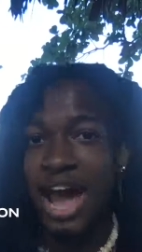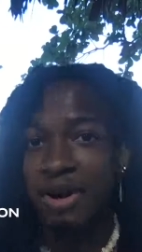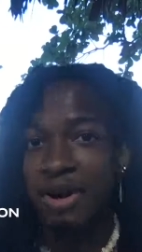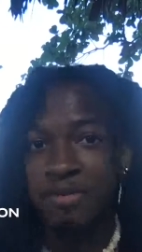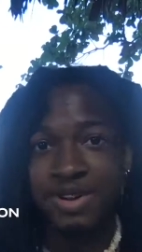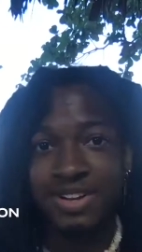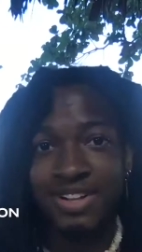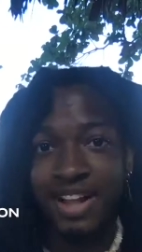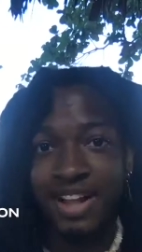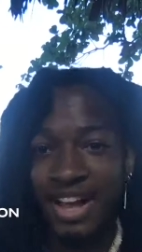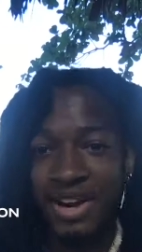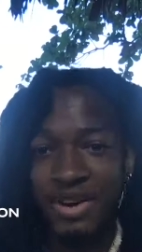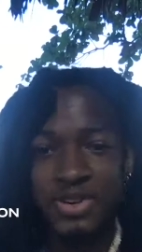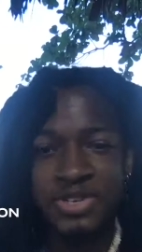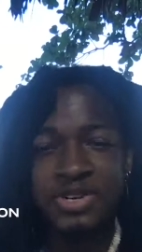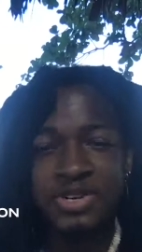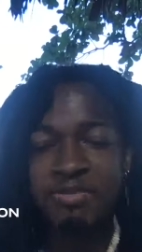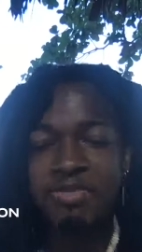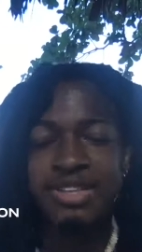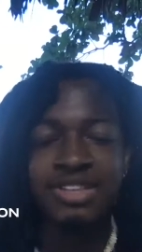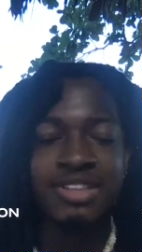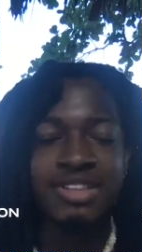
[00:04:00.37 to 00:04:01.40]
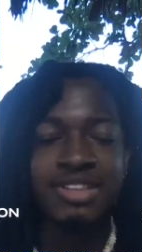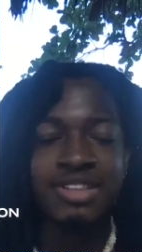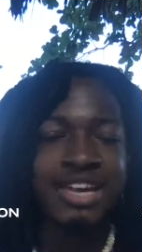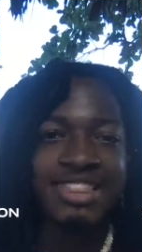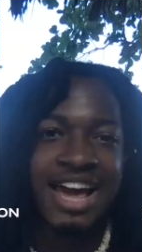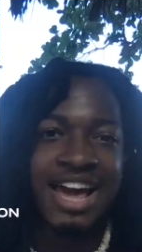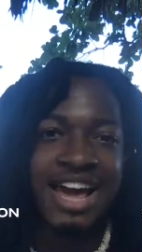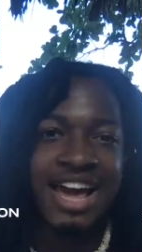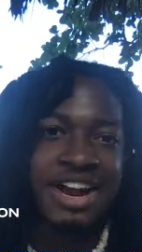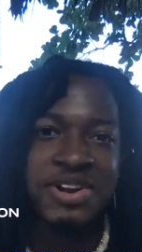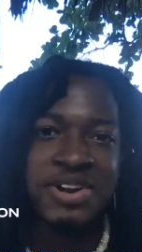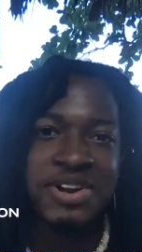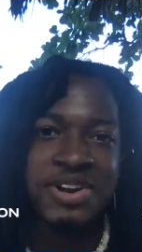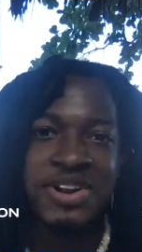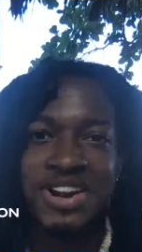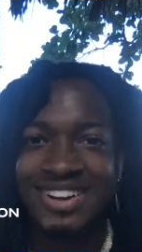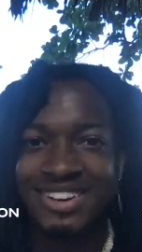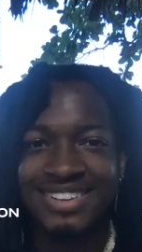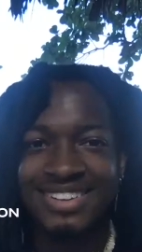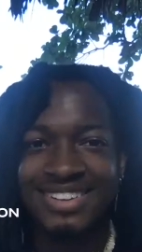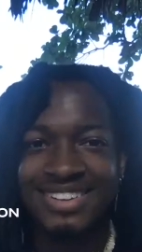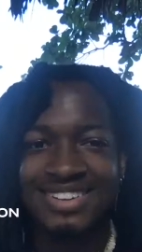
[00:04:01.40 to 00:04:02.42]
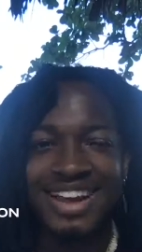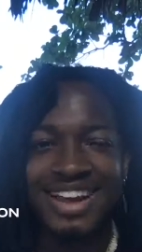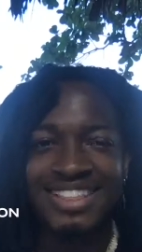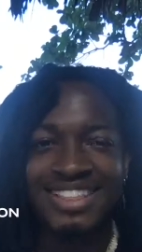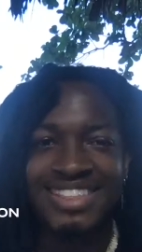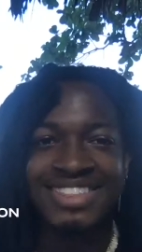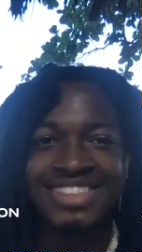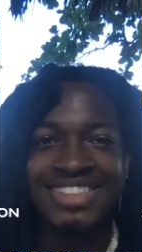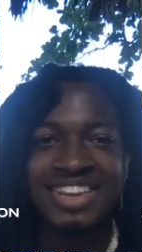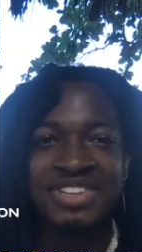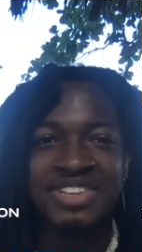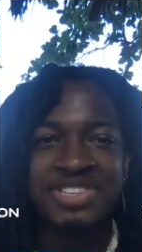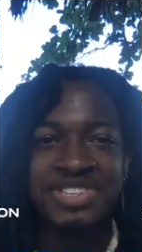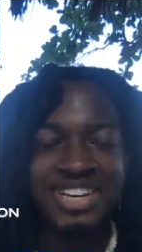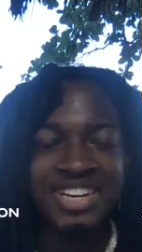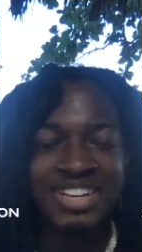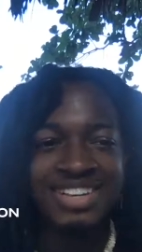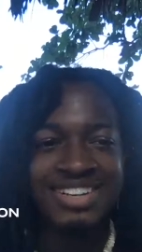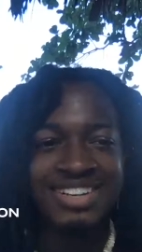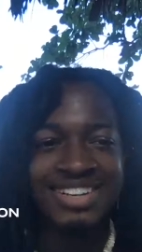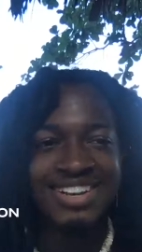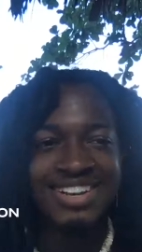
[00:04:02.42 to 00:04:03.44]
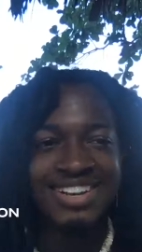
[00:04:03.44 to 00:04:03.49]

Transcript: Adam Klein or something like that. I don't know. I think that's good.